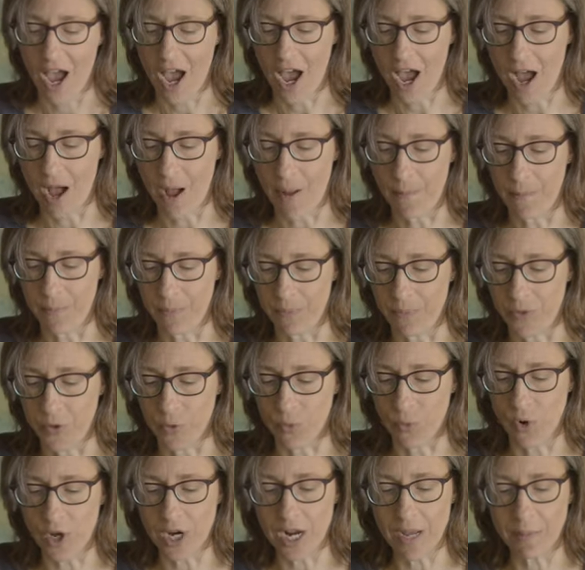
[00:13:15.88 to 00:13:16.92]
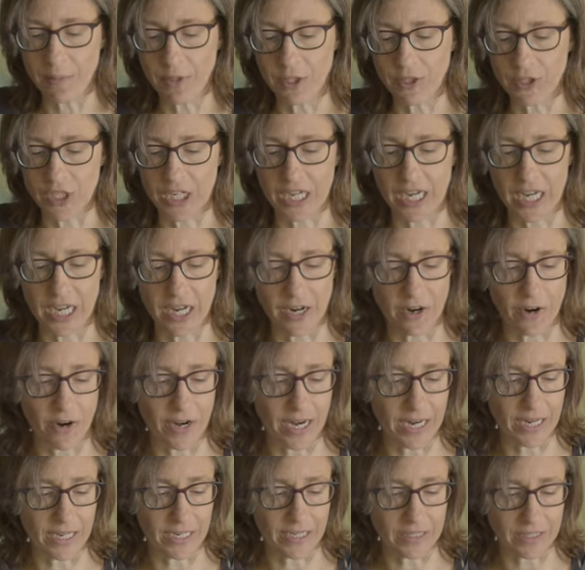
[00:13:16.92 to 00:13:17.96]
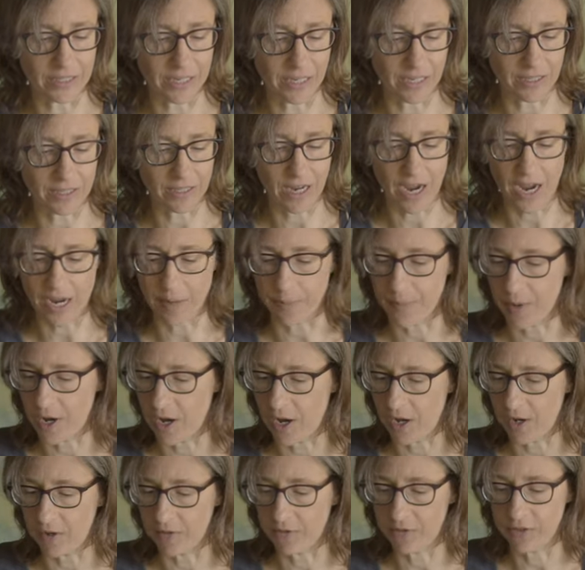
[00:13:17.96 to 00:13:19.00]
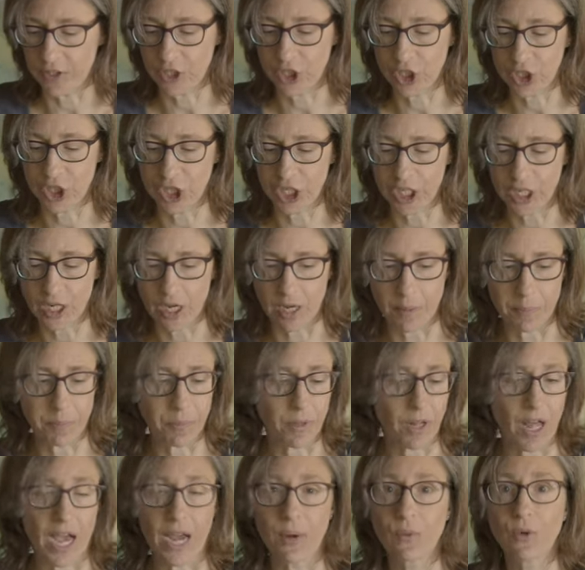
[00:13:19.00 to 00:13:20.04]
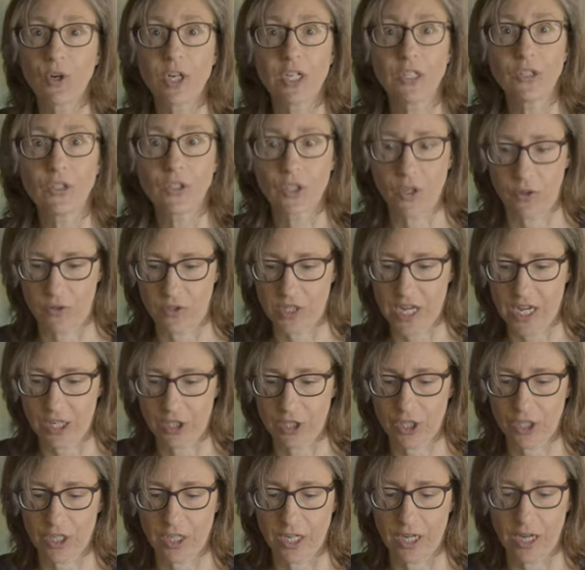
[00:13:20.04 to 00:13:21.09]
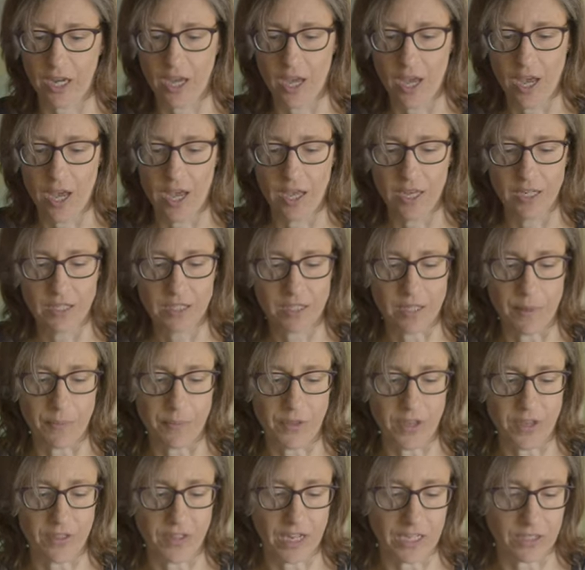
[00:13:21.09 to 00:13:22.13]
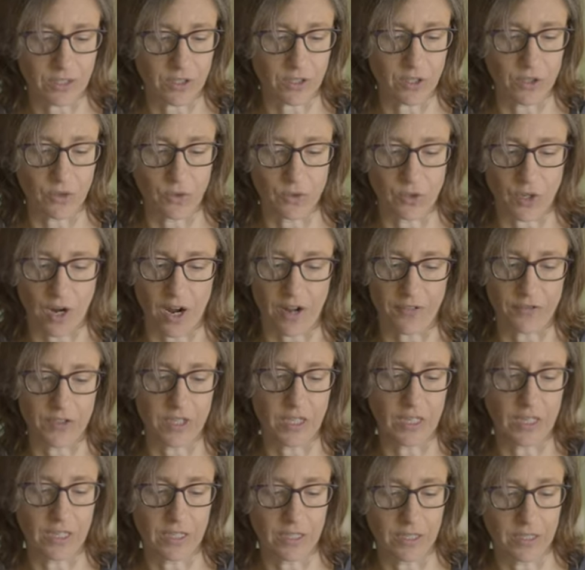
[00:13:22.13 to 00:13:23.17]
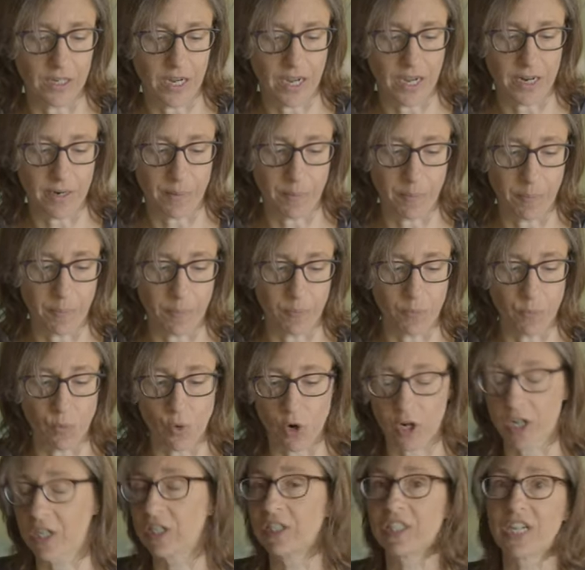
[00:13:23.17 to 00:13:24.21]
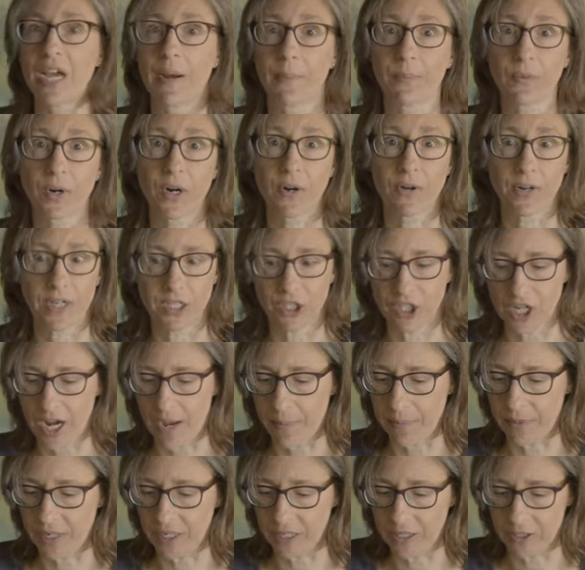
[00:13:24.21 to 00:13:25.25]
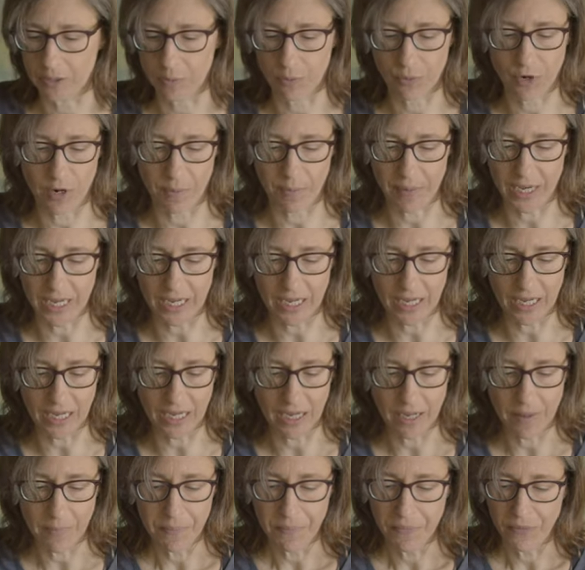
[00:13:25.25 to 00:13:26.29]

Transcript: The wood I'm using here is a type of Sheena plywood, so it's actually something that's used often in more contemporary Japanese printmaking.